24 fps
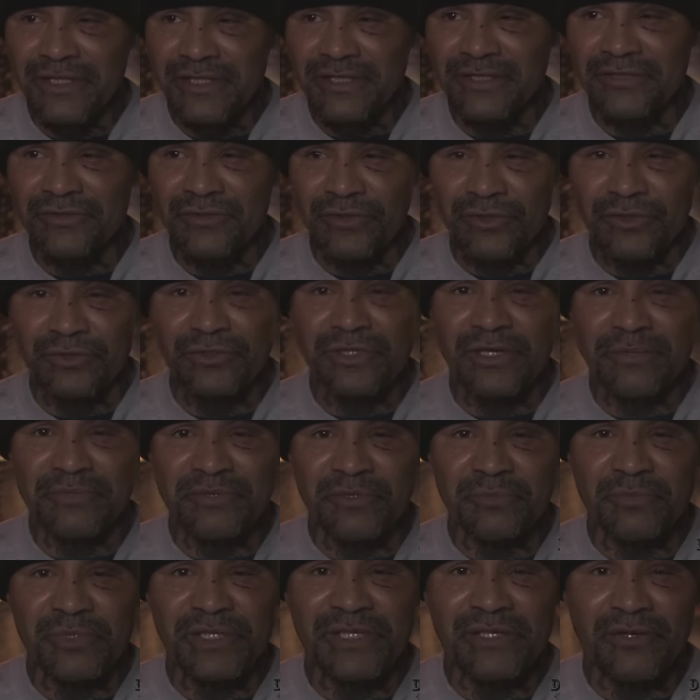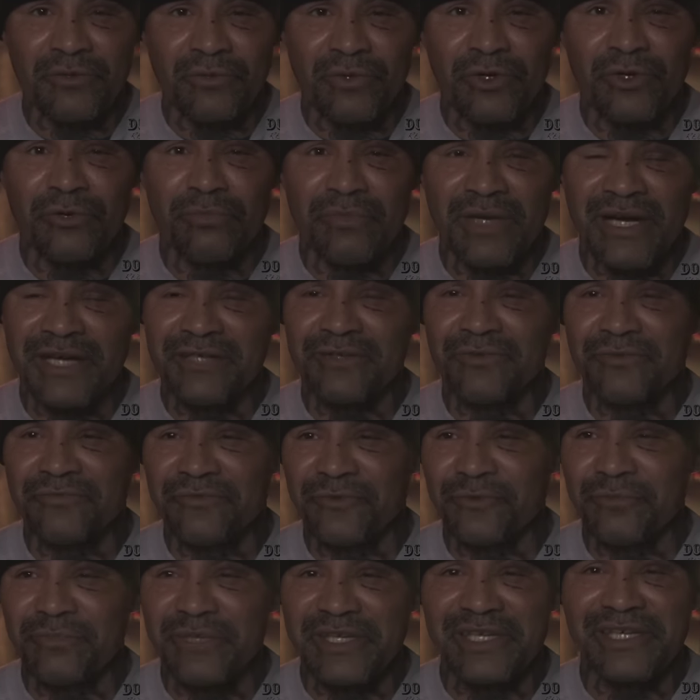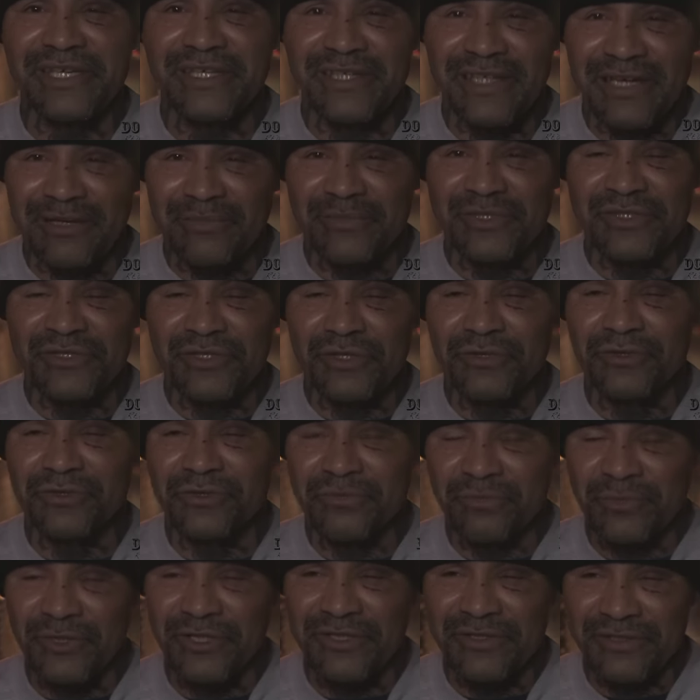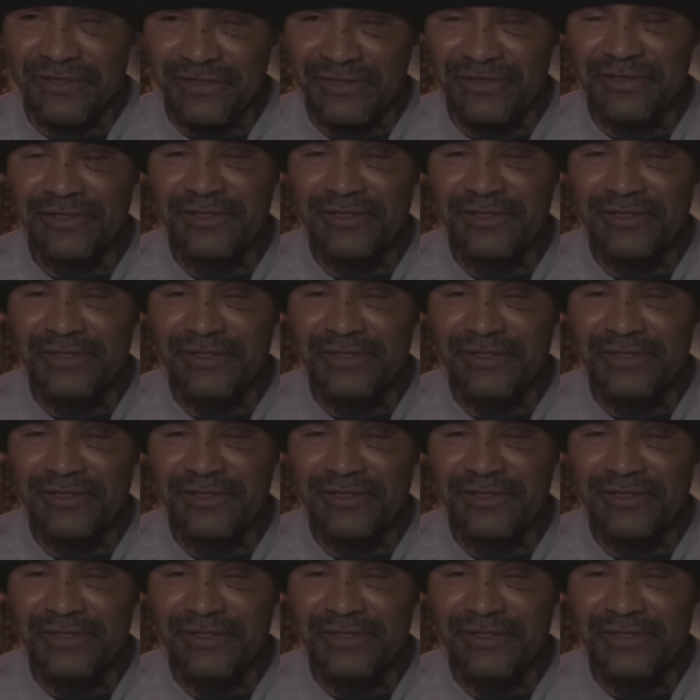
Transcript: He's grown up to be a role model for me, and I'm his older brother